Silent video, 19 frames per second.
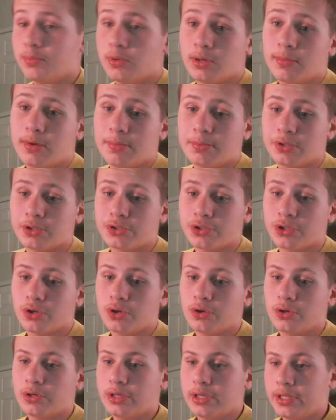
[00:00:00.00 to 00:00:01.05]
Put them up your
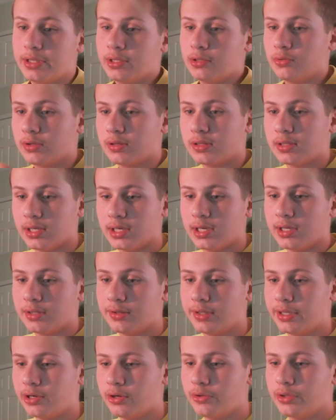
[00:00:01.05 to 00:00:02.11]
shirt, and they'll just stay
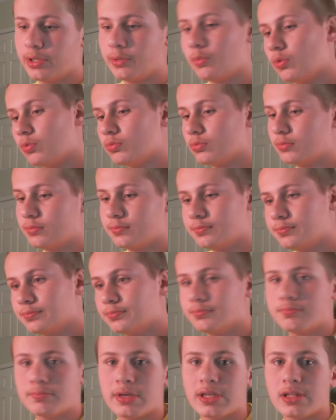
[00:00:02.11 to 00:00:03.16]
in there, and they won't
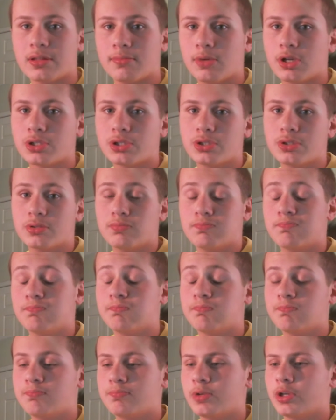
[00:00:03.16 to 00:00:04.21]
make as much
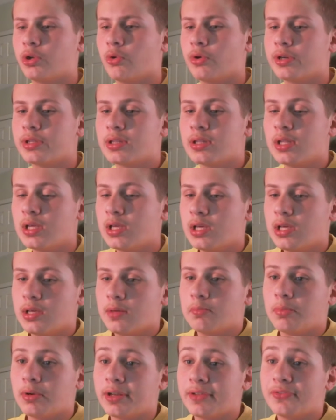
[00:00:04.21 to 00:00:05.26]
noise.
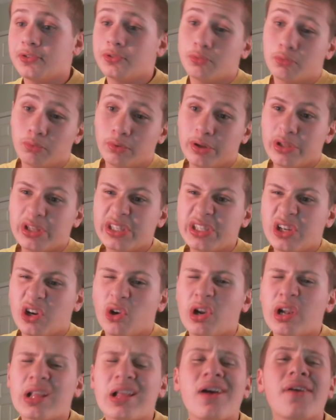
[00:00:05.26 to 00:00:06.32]
But if you really
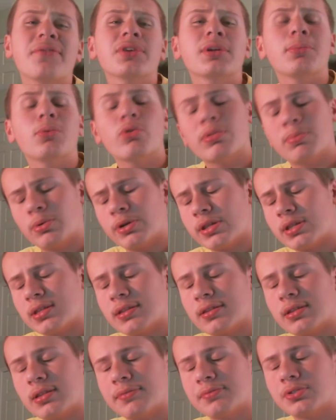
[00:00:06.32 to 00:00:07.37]
are uncomfortable with putting
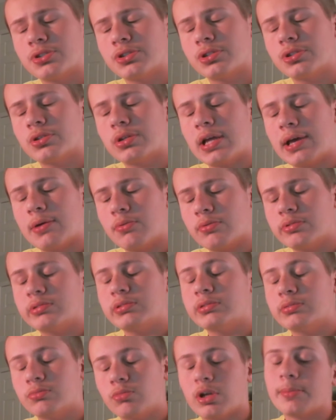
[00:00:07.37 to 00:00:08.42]
things up your shirt, I would
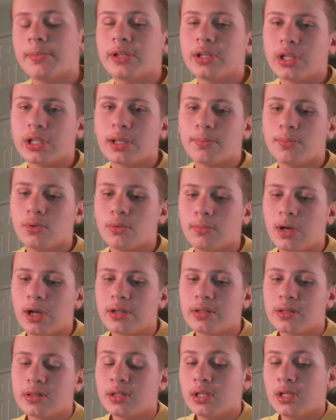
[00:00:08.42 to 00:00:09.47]
recommend like a
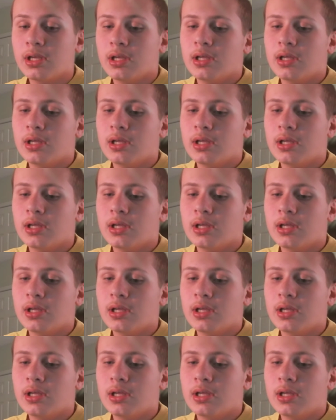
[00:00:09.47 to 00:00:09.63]
boombox.